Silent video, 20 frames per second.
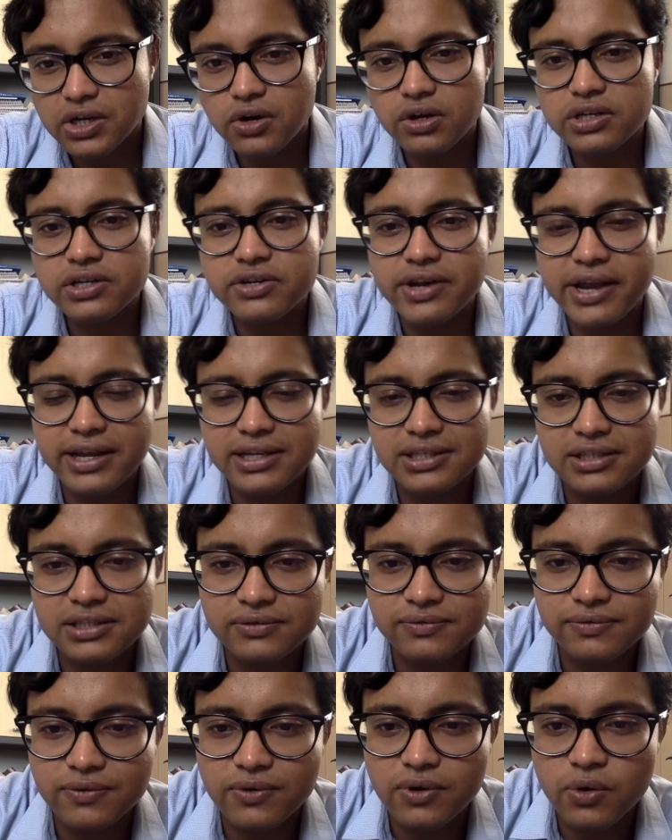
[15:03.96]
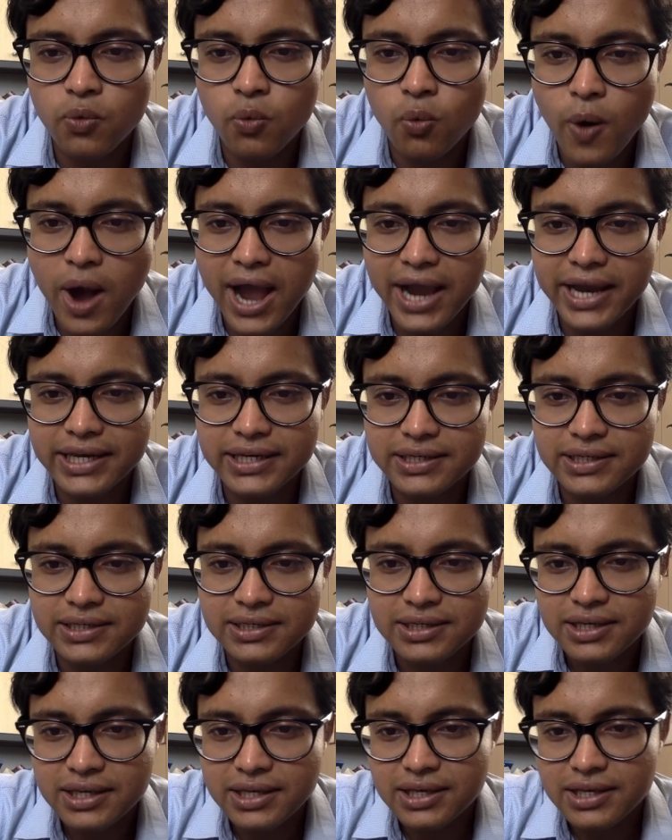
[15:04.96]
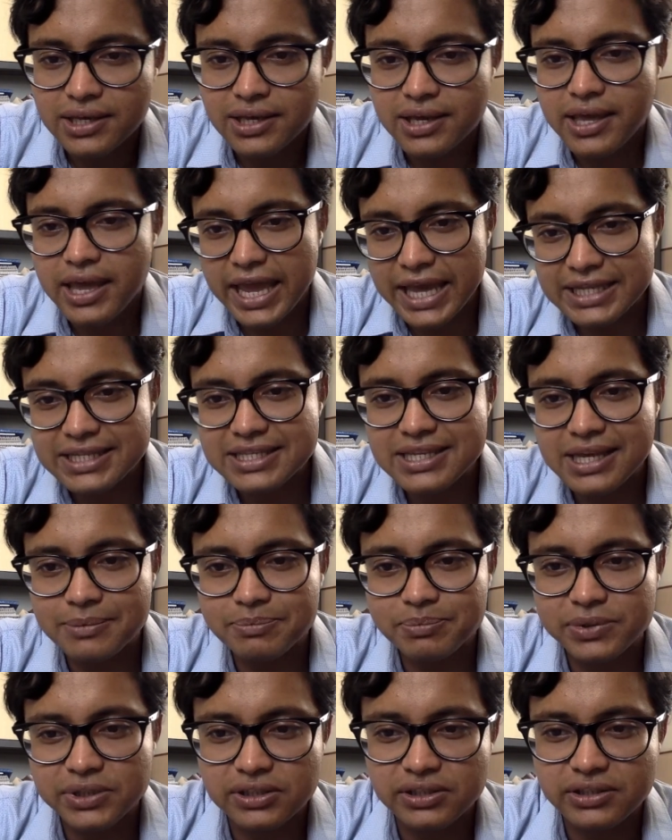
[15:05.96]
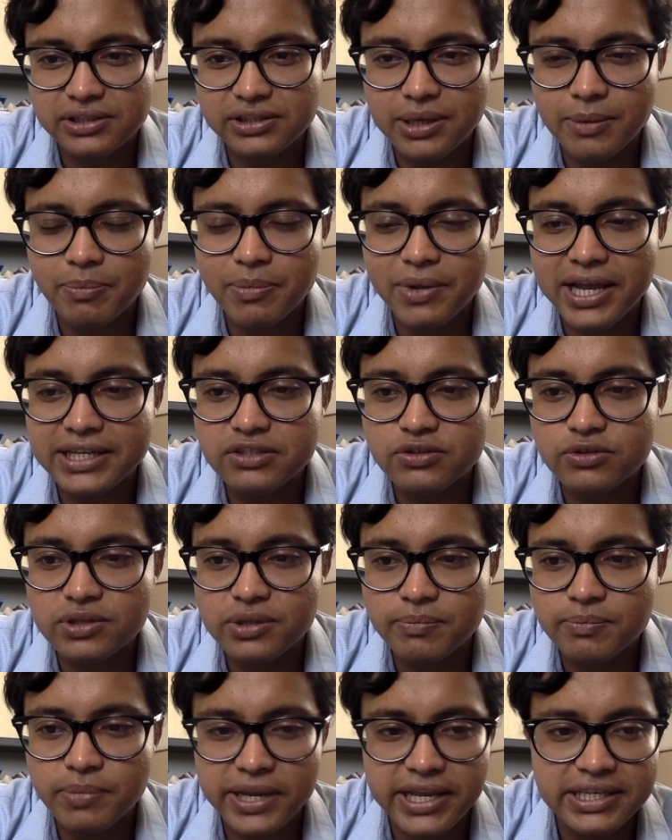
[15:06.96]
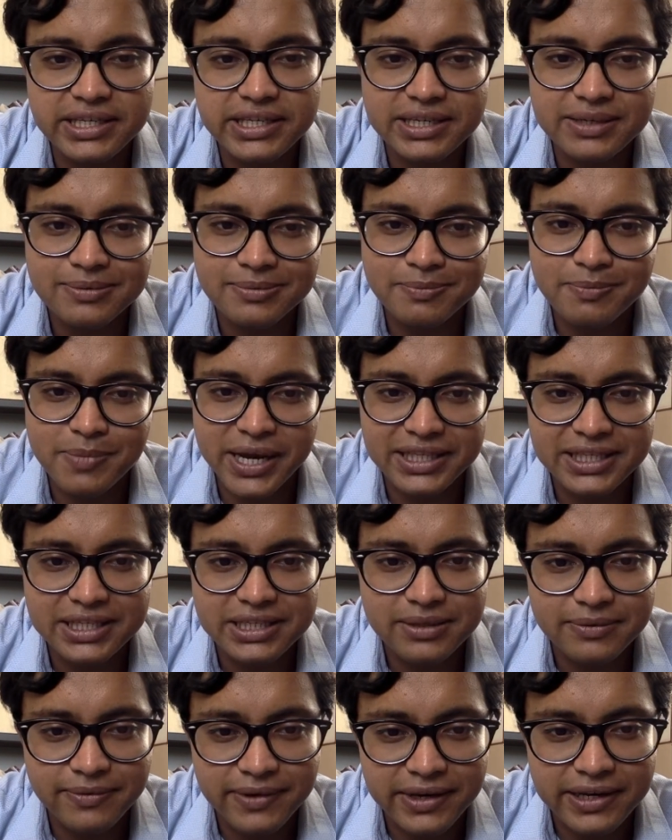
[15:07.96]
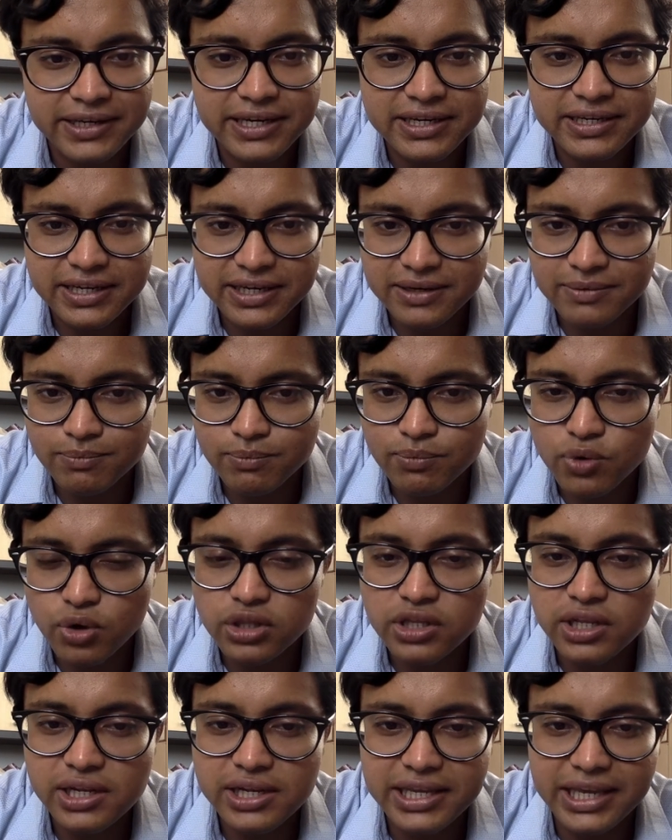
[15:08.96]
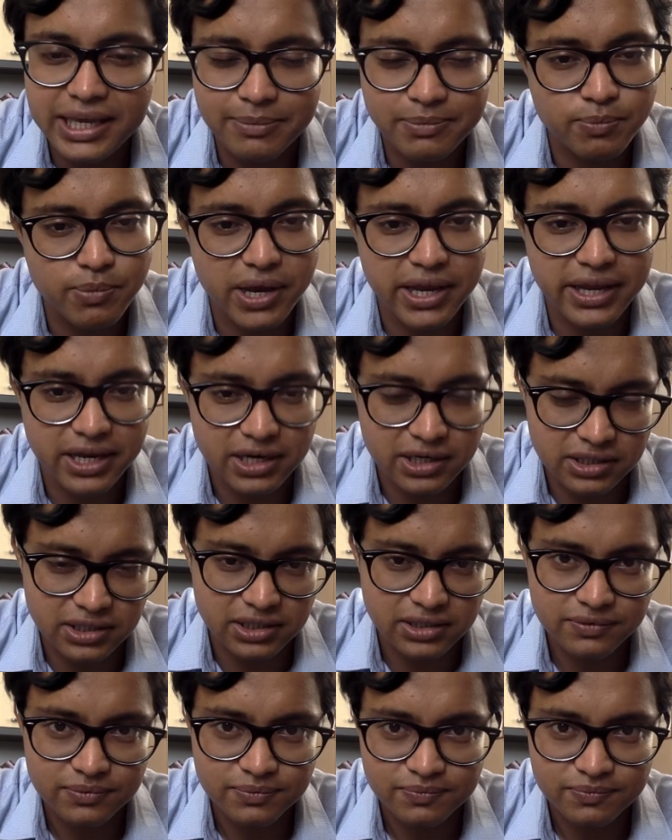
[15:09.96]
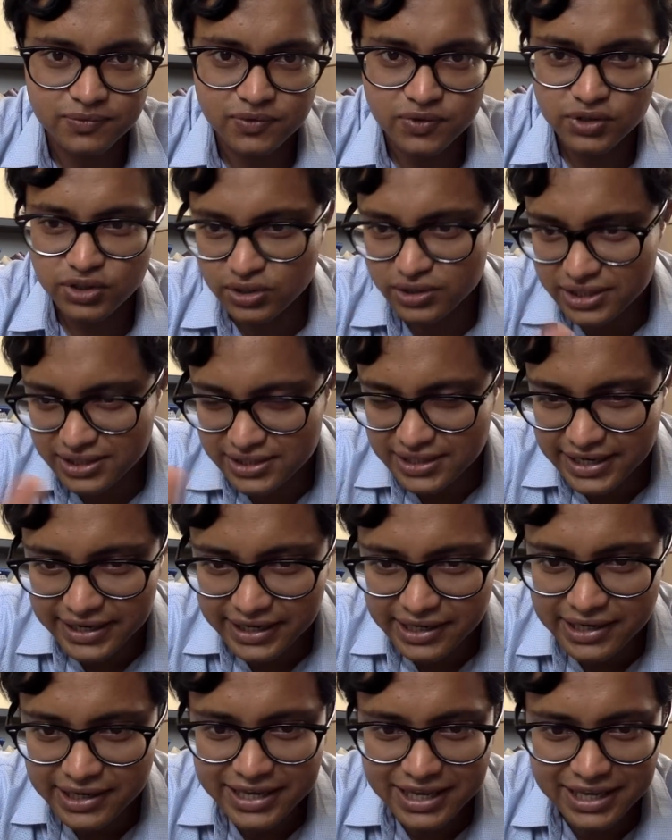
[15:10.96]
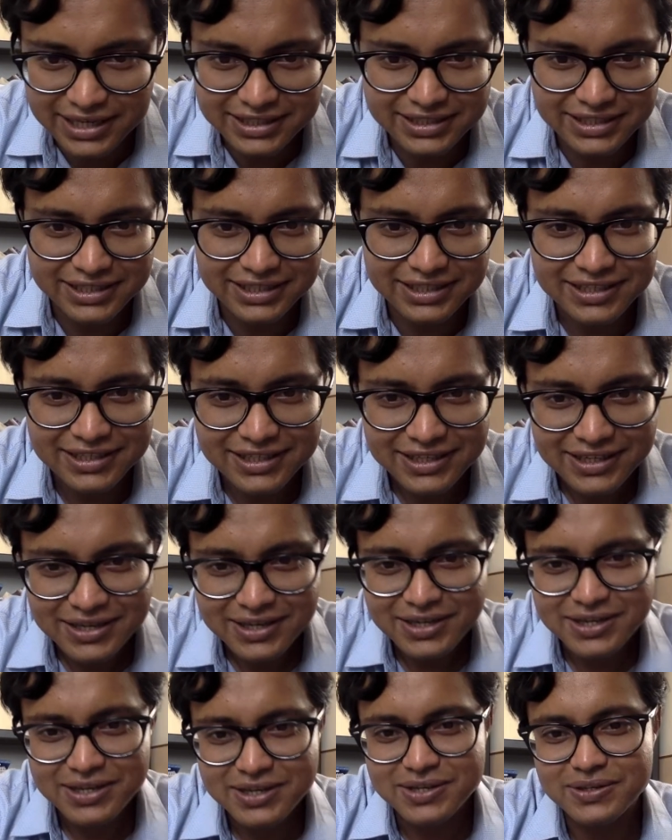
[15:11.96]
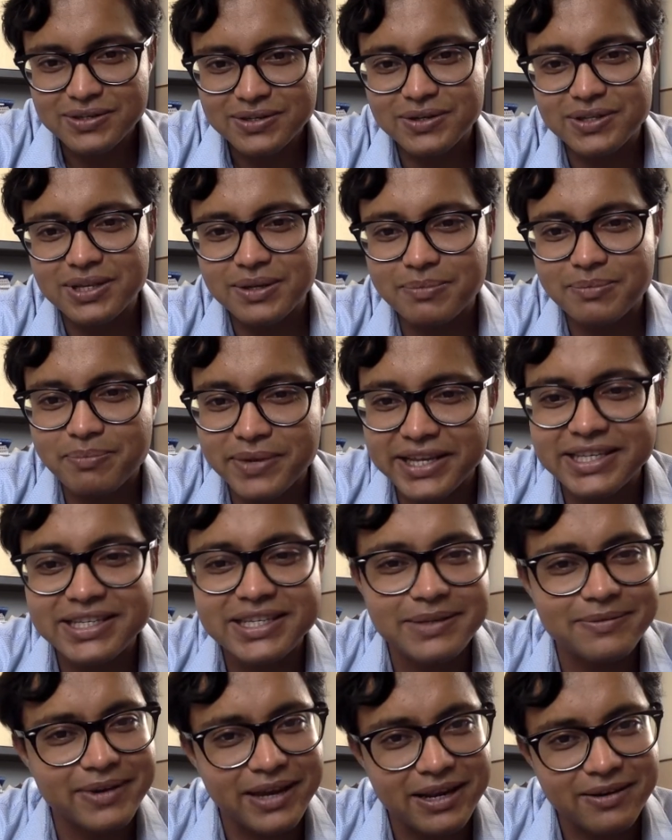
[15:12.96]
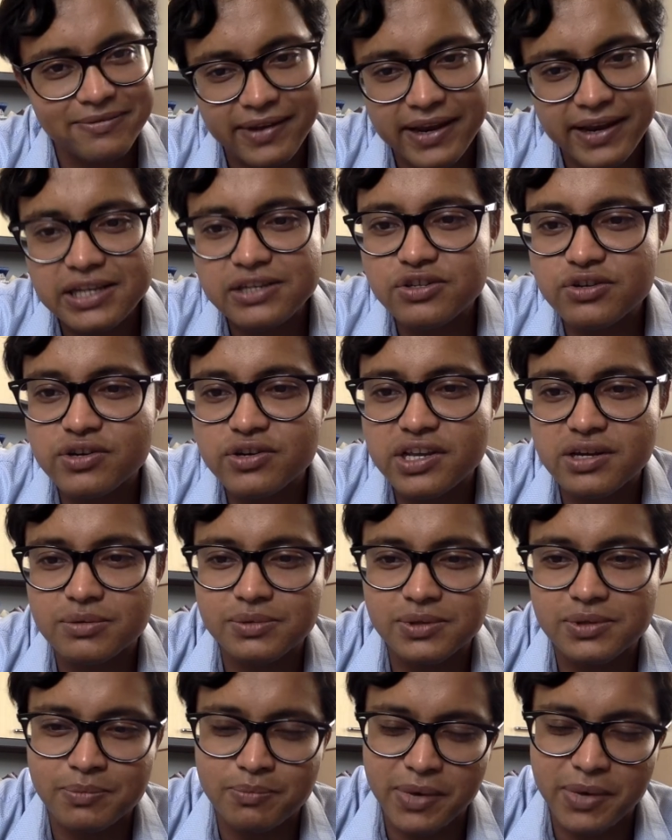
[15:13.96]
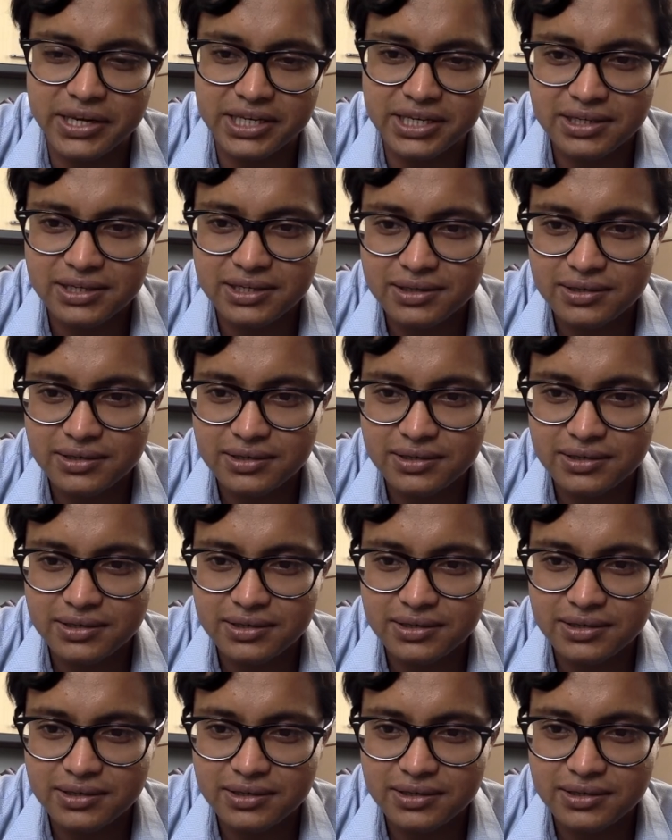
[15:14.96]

contracted for wine and suppers supplied to the plaintiff by the defendant in brothel kept by her. So it's the illegality. So the plaintiff had failed to recover money,